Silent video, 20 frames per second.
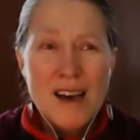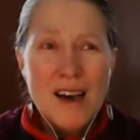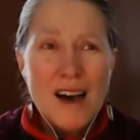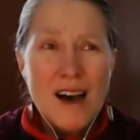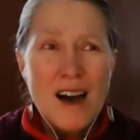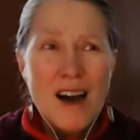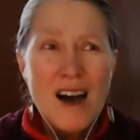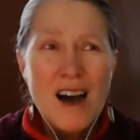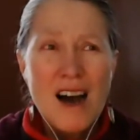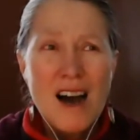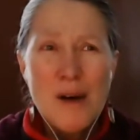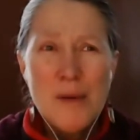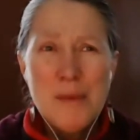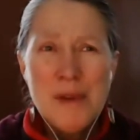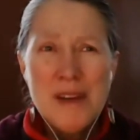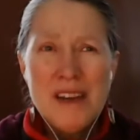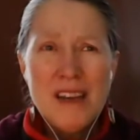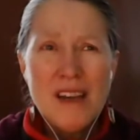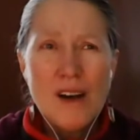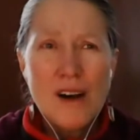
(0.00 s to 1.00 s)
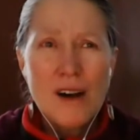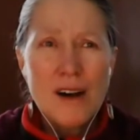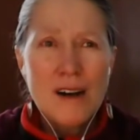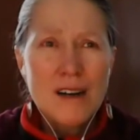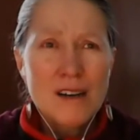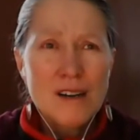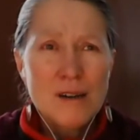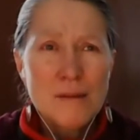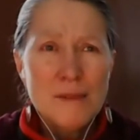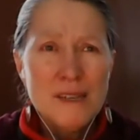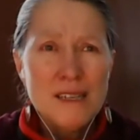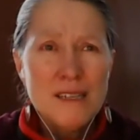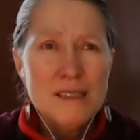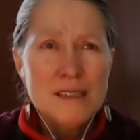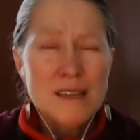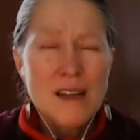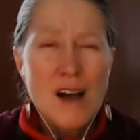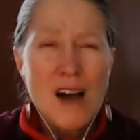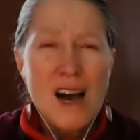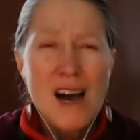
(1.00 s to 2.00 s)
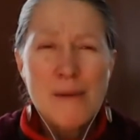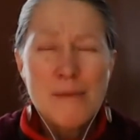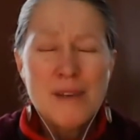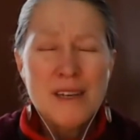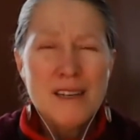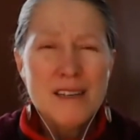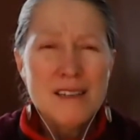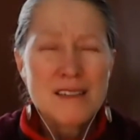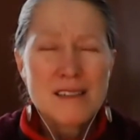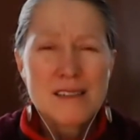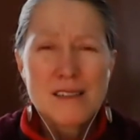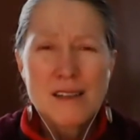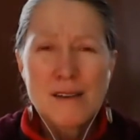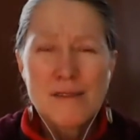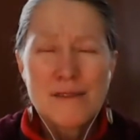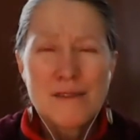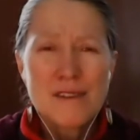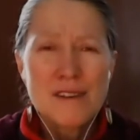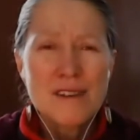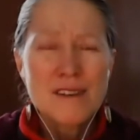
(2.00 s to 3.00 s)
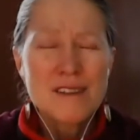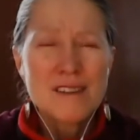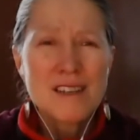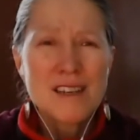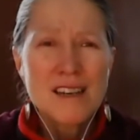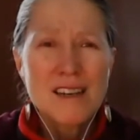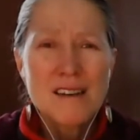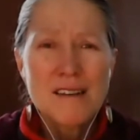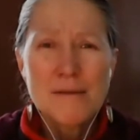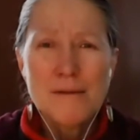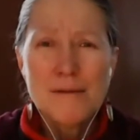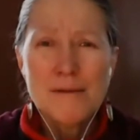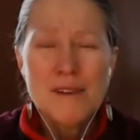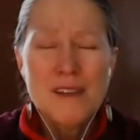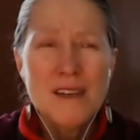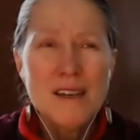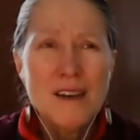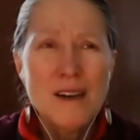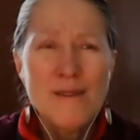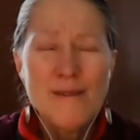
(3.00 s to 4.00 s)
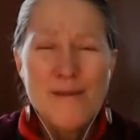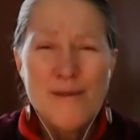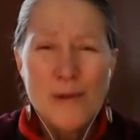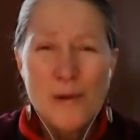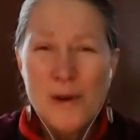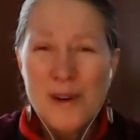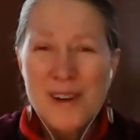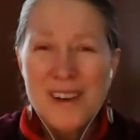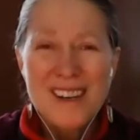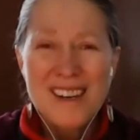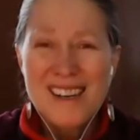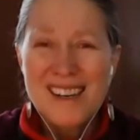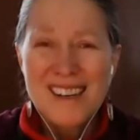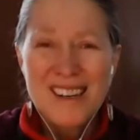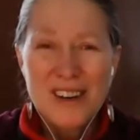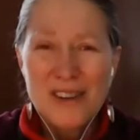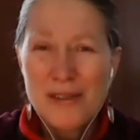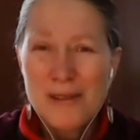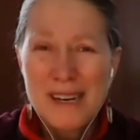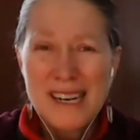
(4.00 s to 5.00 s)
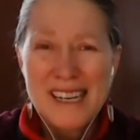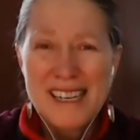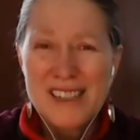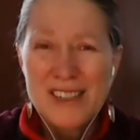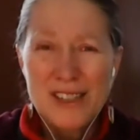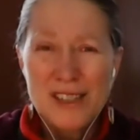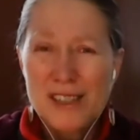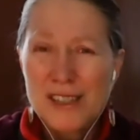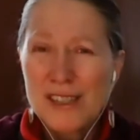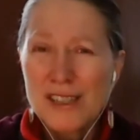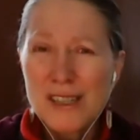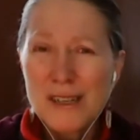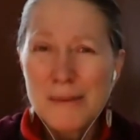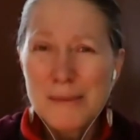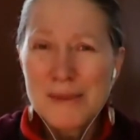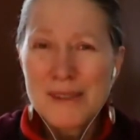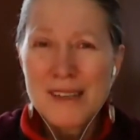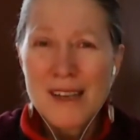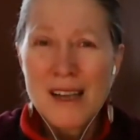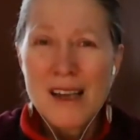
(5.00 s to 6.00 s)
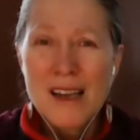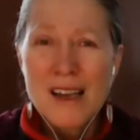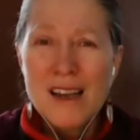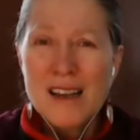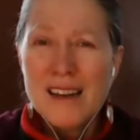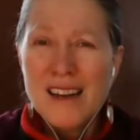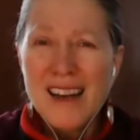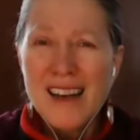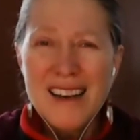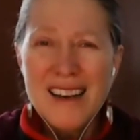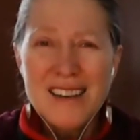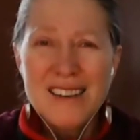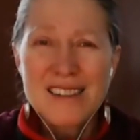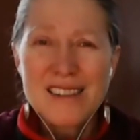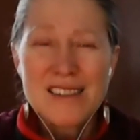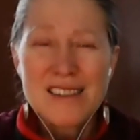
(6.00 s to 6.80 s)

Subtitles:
how many arguments, how many sufferings can we avoid in our relationships? That is that's